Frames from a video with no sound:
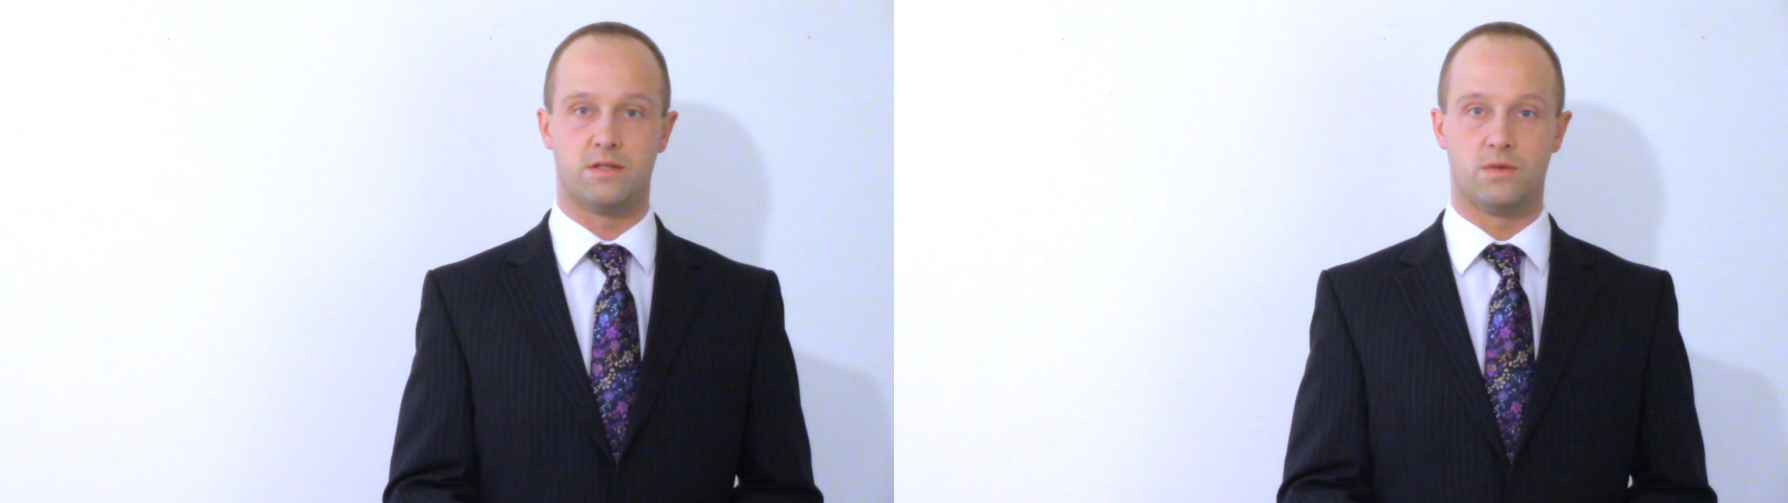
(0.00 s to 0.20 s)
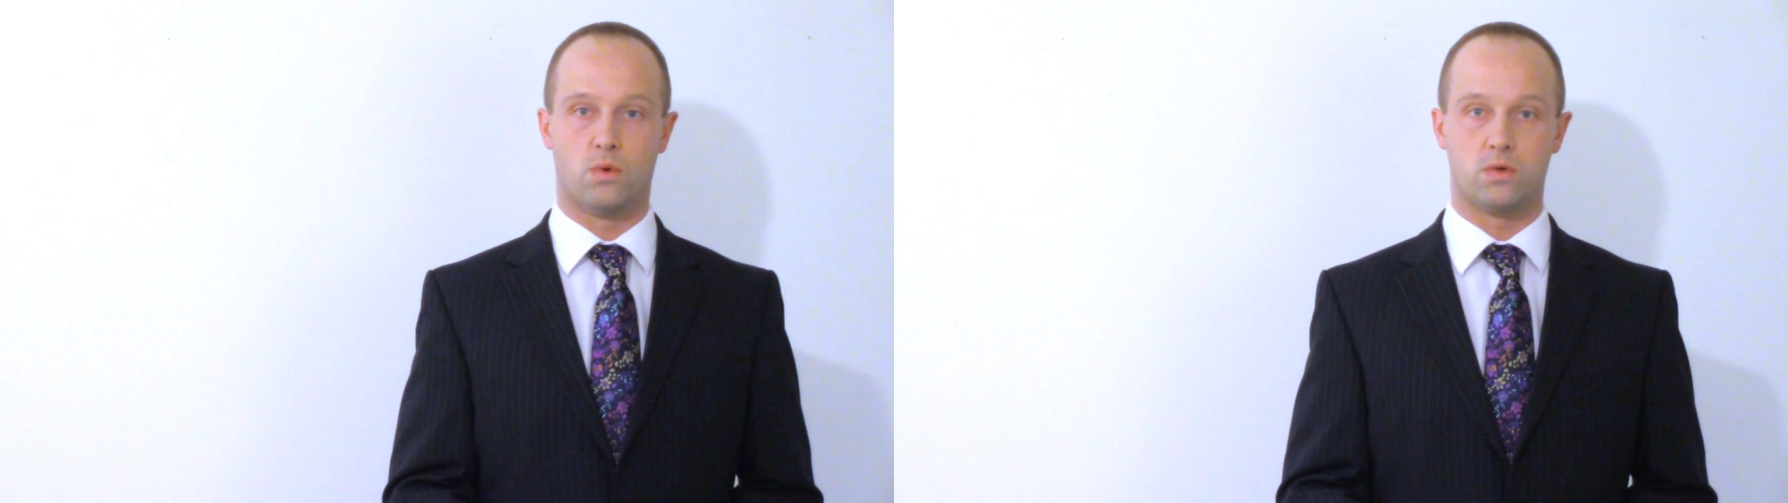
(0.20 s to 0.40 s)

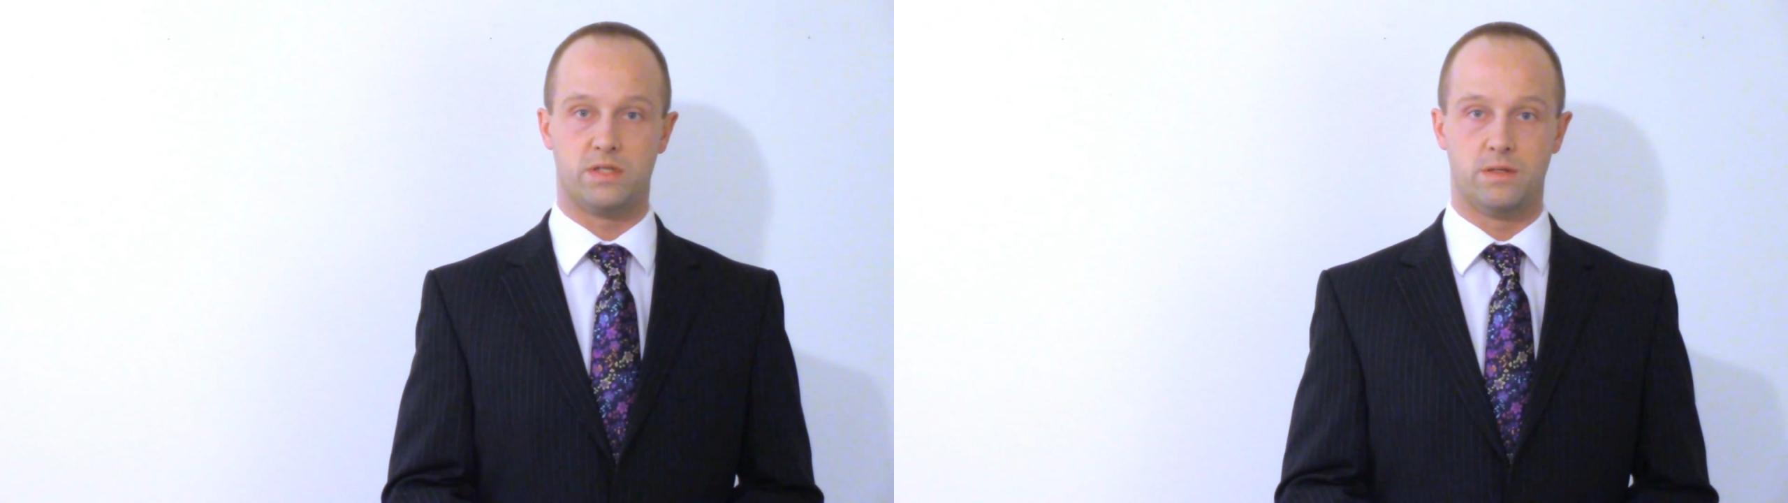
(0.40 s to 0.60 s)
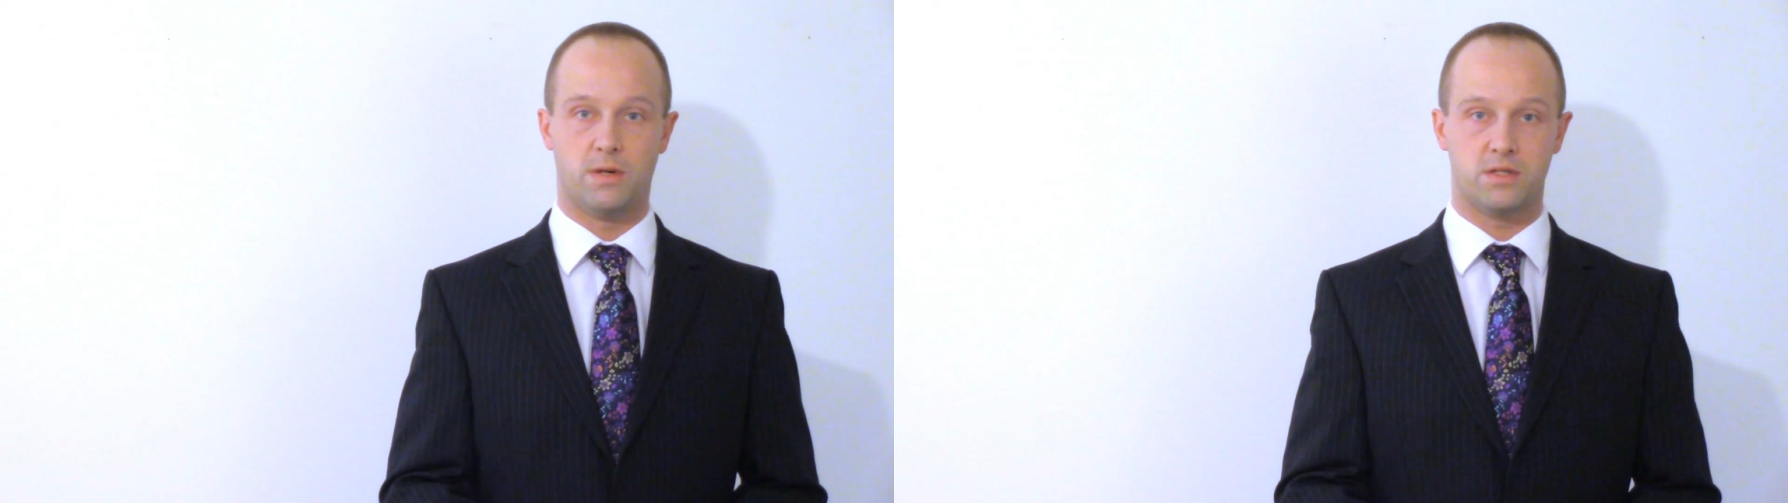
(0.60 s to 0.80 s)
to the
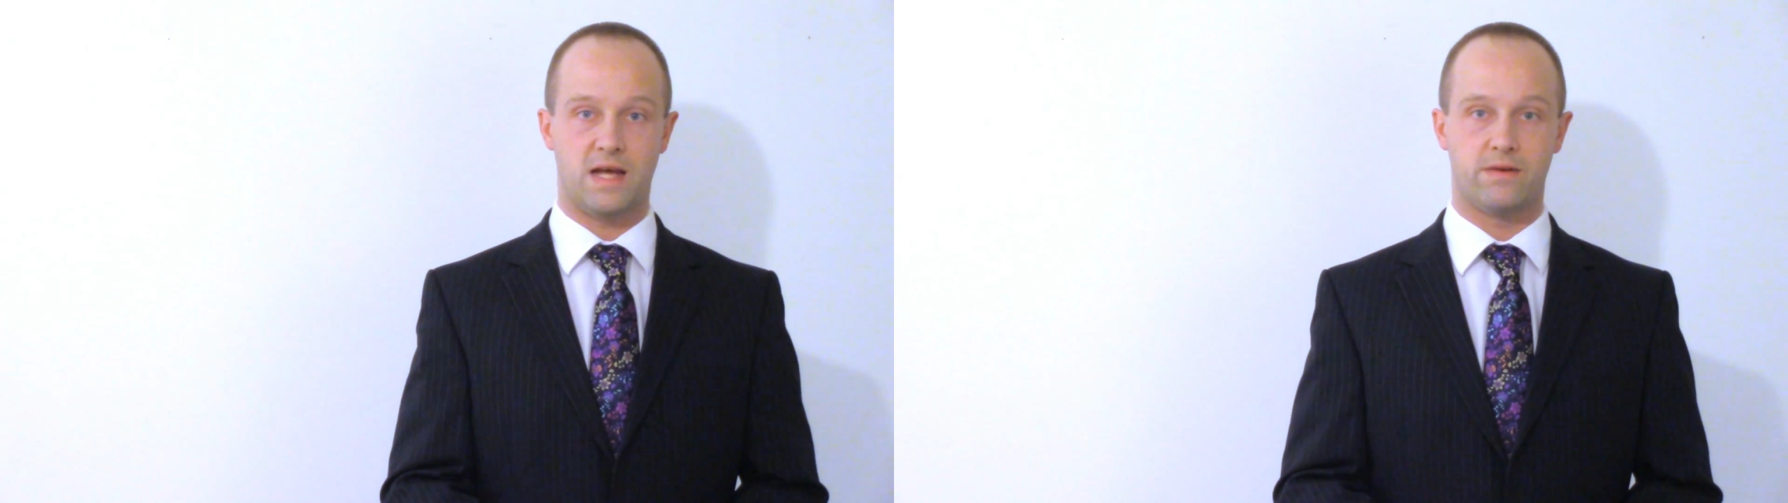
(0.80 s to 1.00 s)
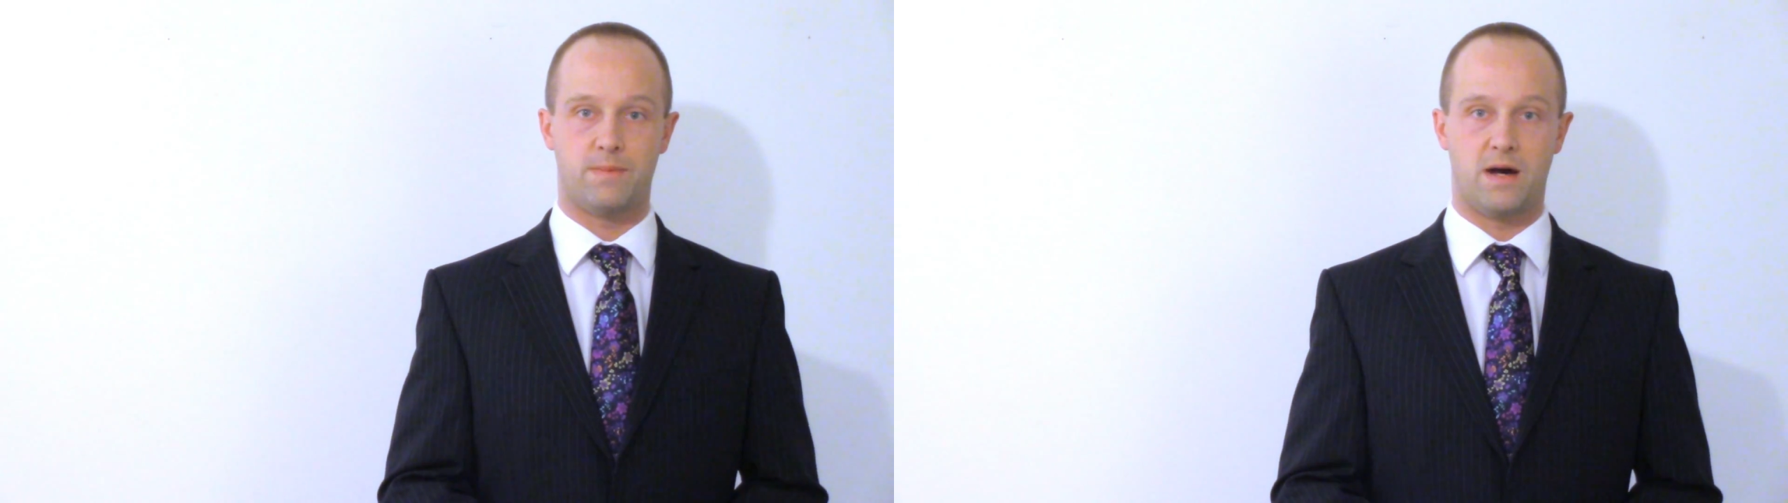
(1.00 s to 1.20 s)
water you put
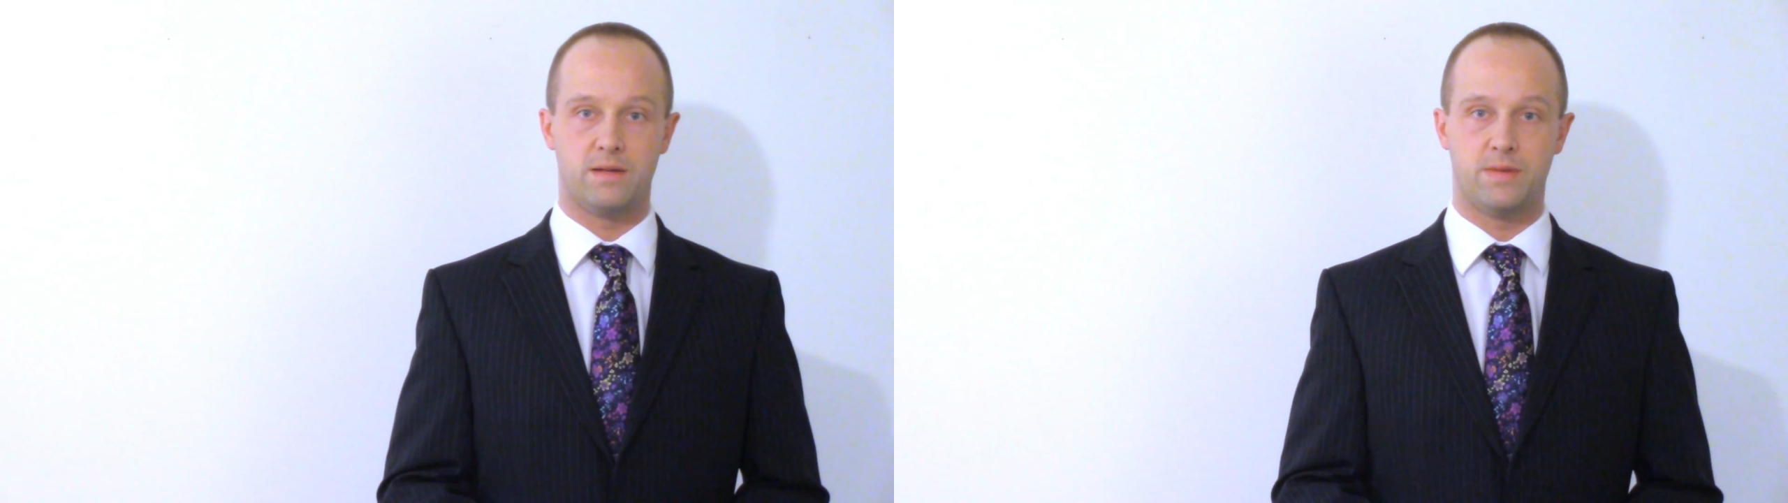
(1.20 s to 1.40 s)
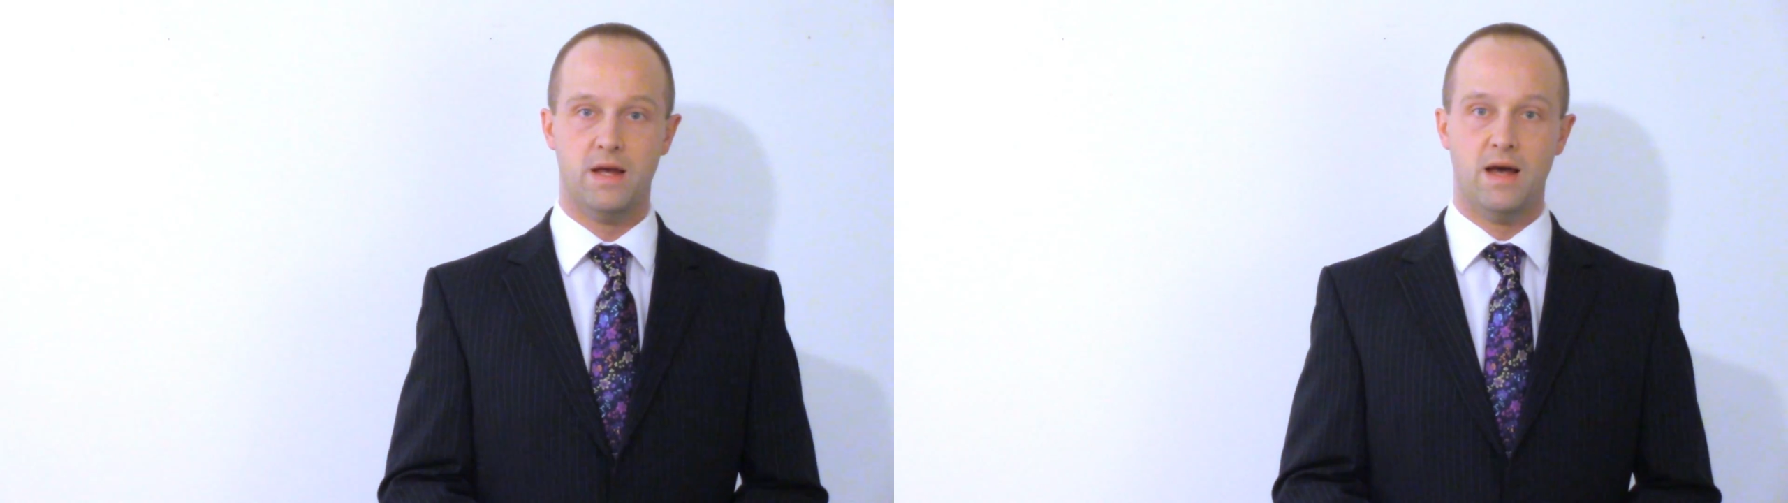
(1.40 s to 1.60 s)
down the
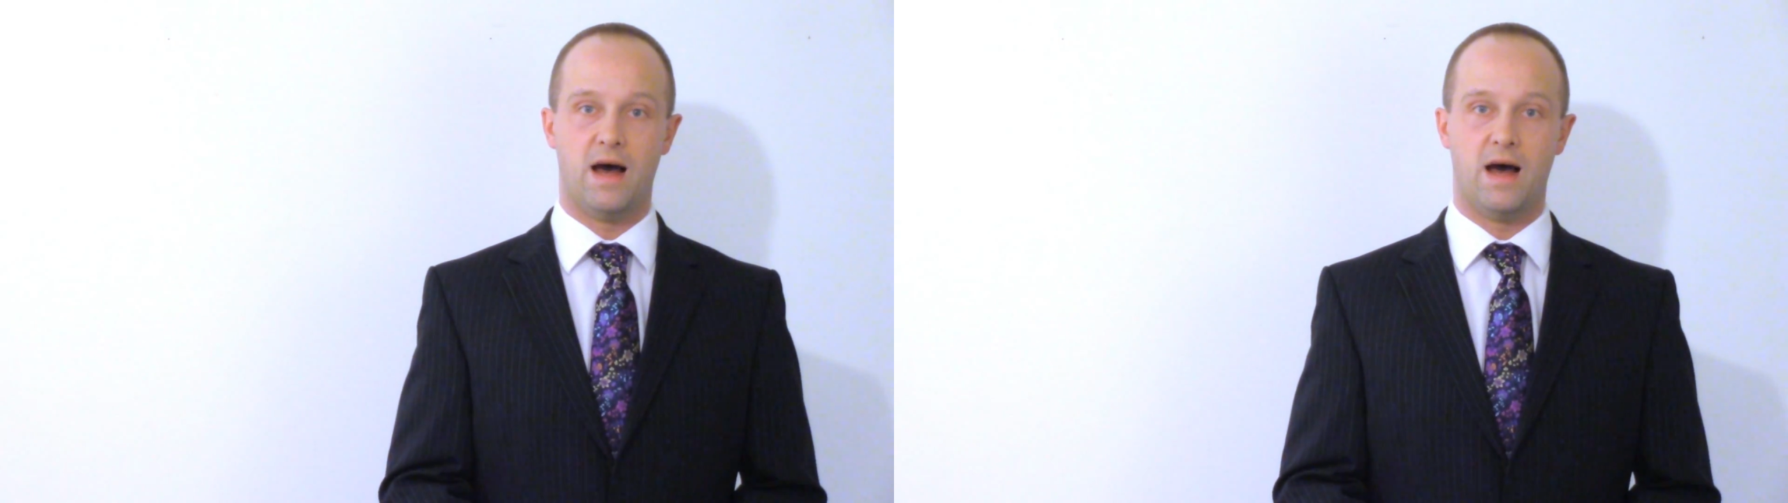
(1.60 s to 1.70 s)
pipe,